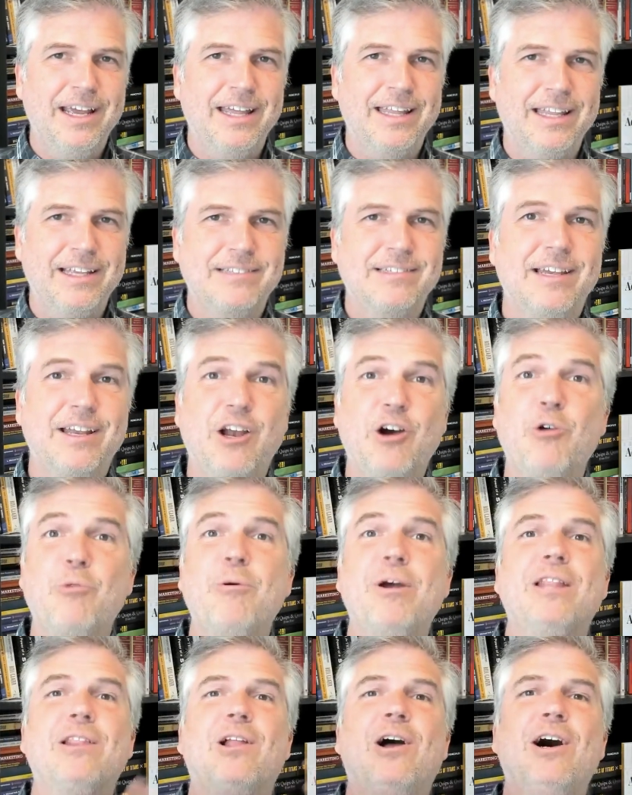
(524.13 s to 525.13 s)
And they said,
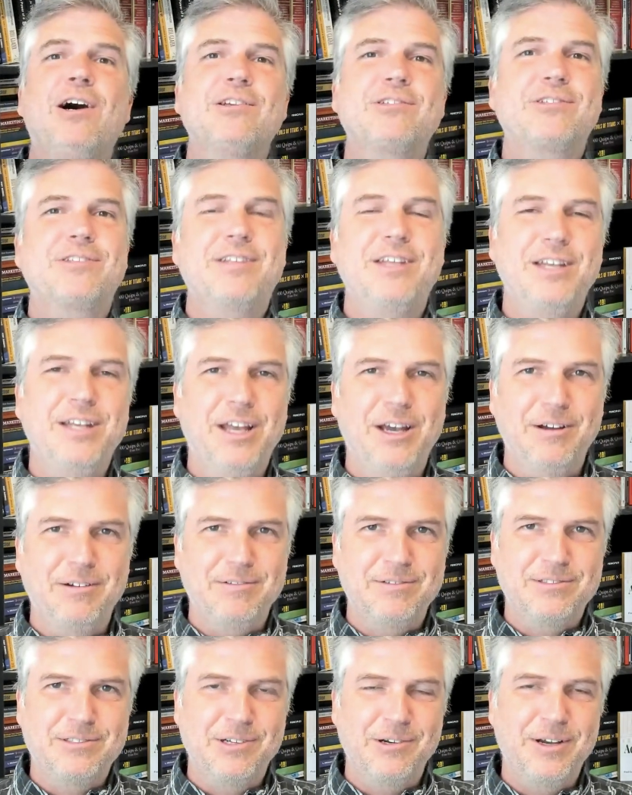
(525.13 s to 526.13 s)
oh, we lost the
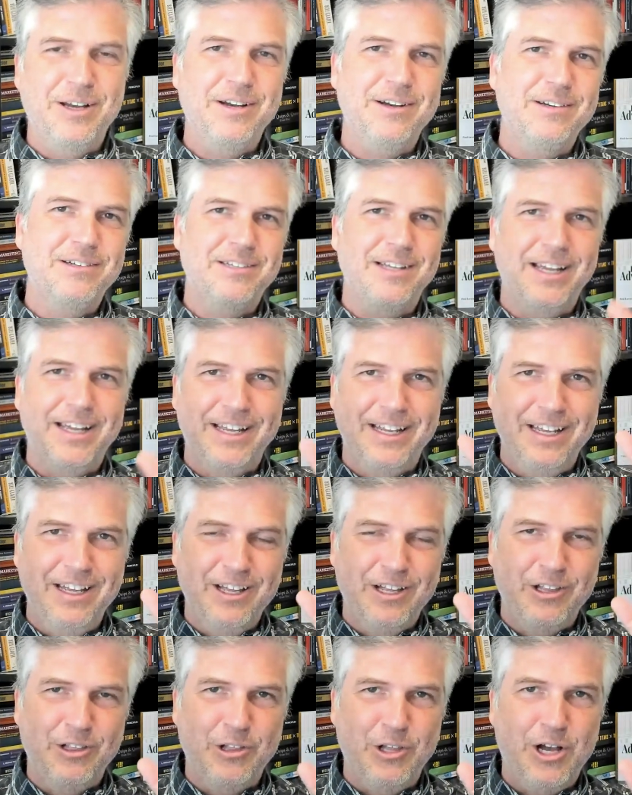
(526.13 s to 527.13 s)
note. So here's
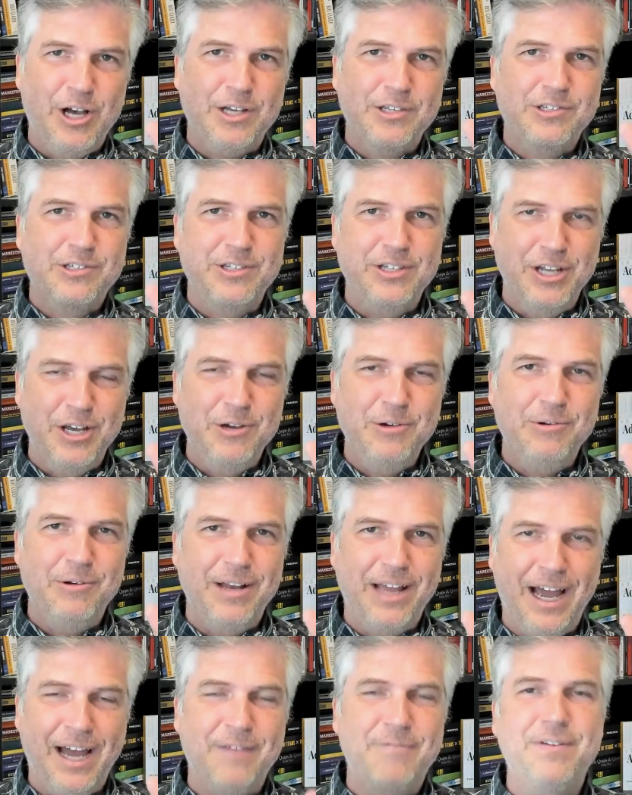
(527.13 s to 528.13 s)
a lost
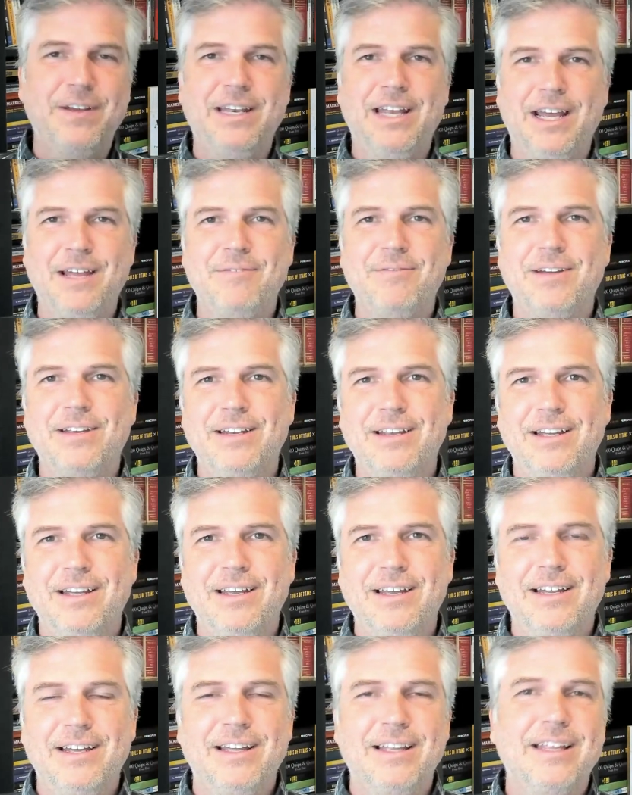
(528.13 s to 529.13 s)
note affidavit
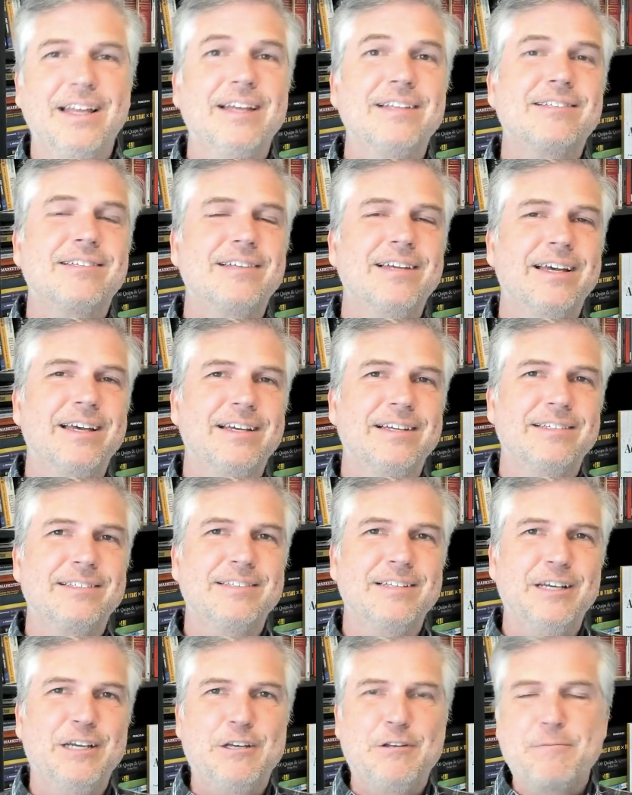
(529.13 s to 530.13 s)
that
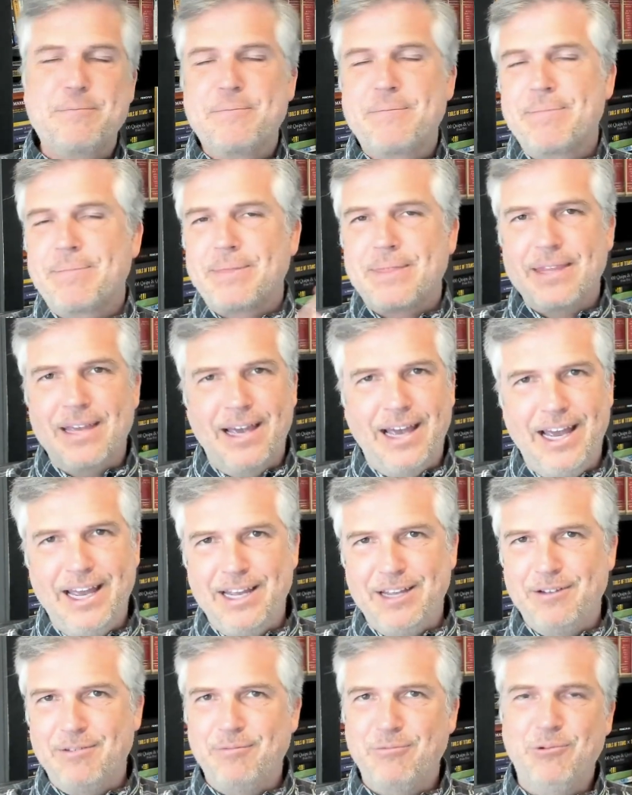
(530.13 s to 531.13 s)
says
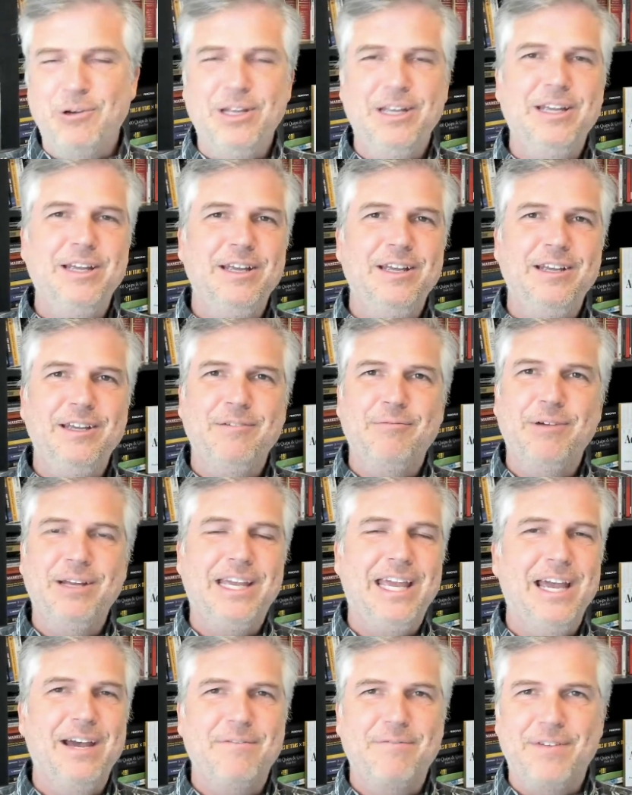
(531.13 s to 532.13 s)
hey, we
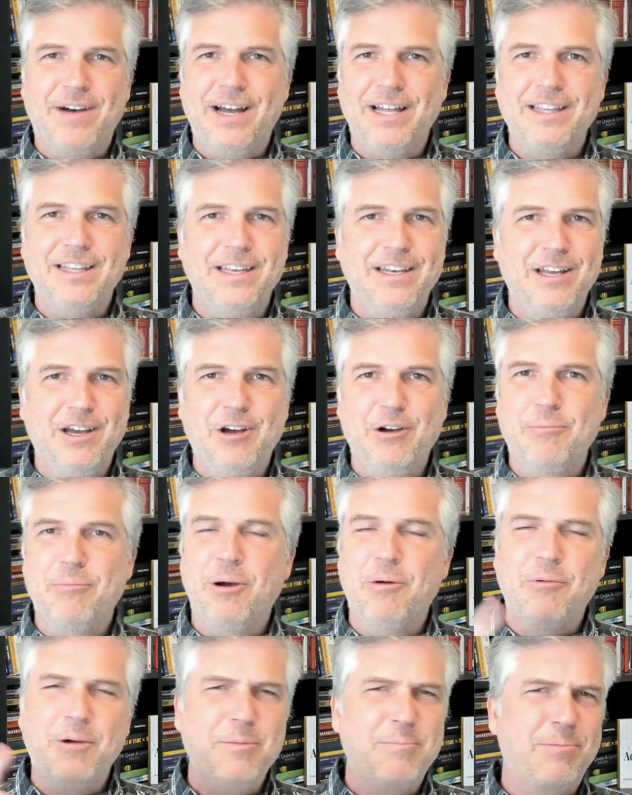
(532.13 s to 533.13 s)
we can't find the note,
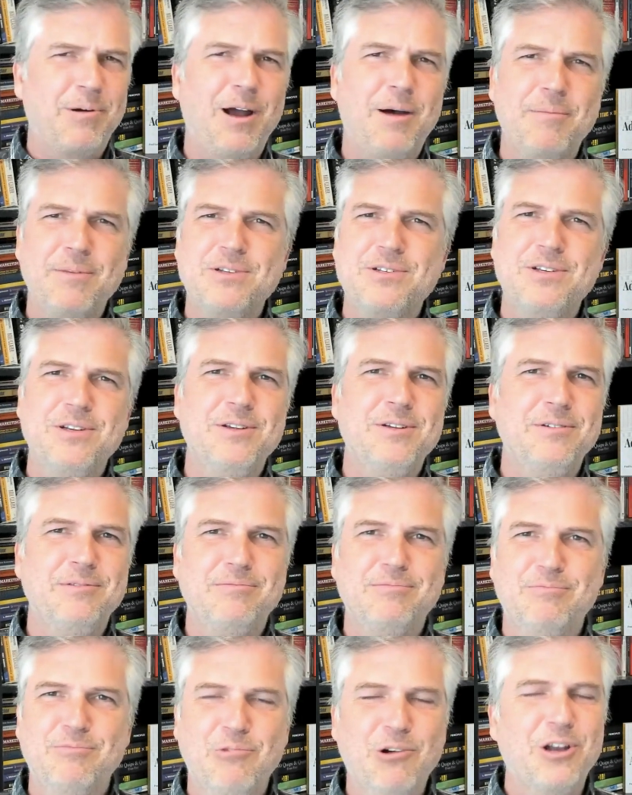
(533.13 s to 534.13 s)
but we promise you
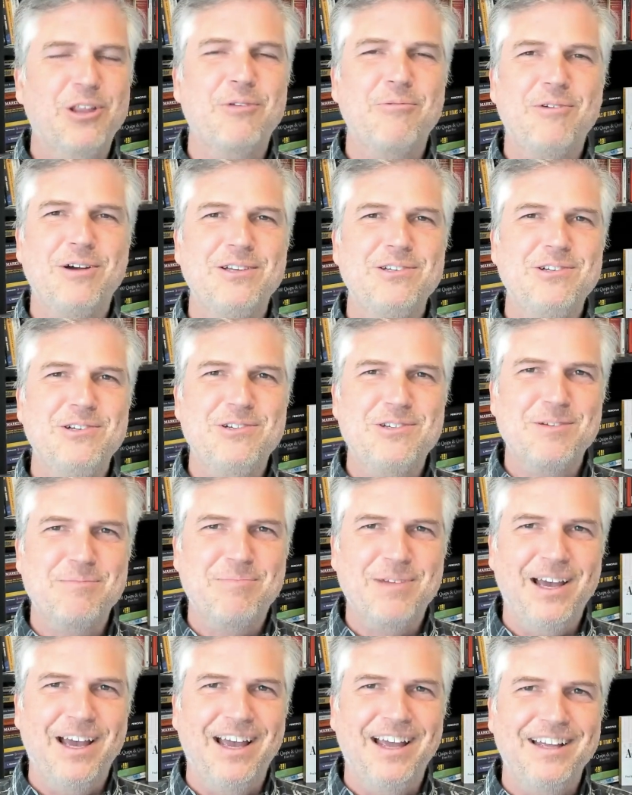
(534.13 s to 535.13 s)
we're the ones you should
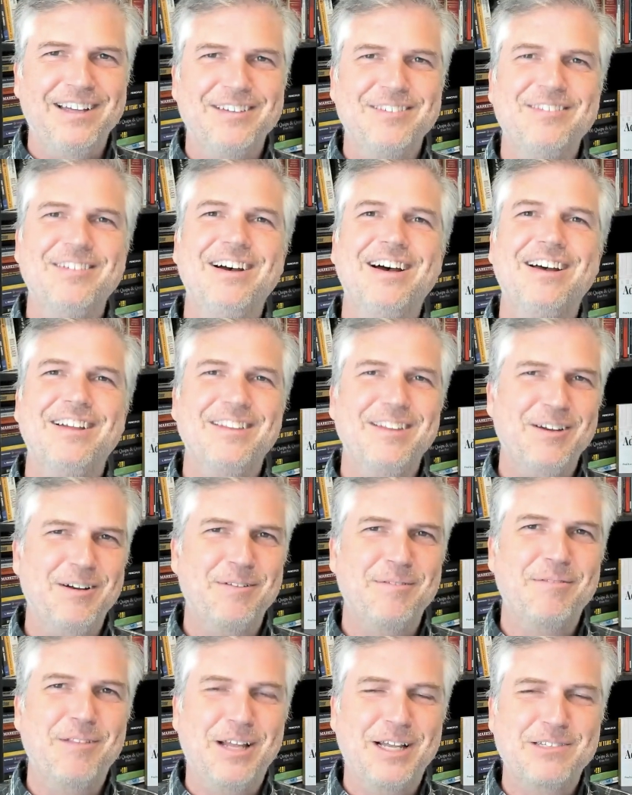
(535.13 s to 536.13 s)
pay. Well, there
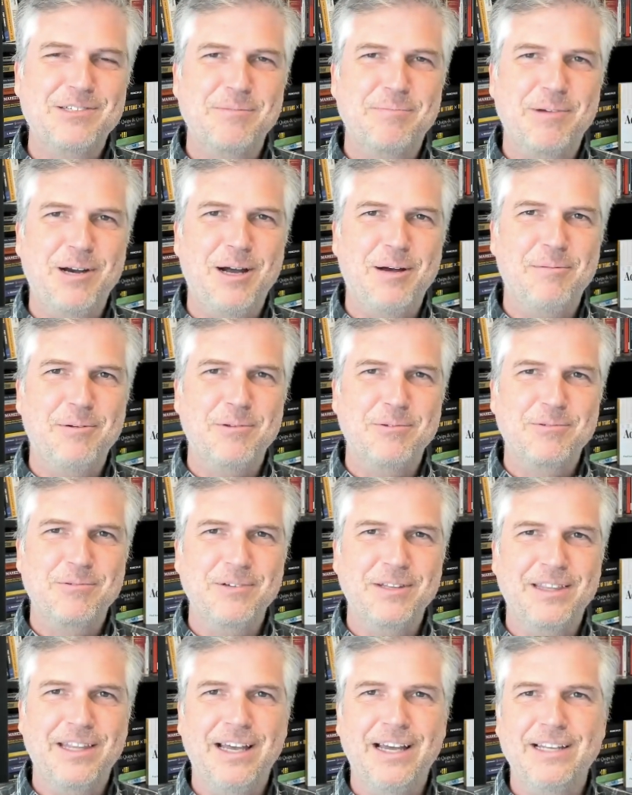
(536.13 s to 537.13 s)
are lots of problems
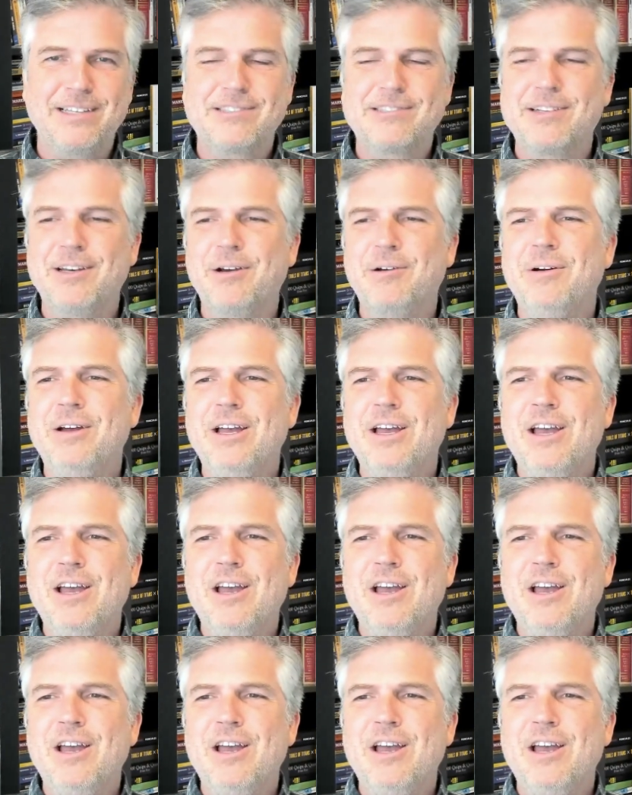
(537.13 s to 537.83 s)
with that. So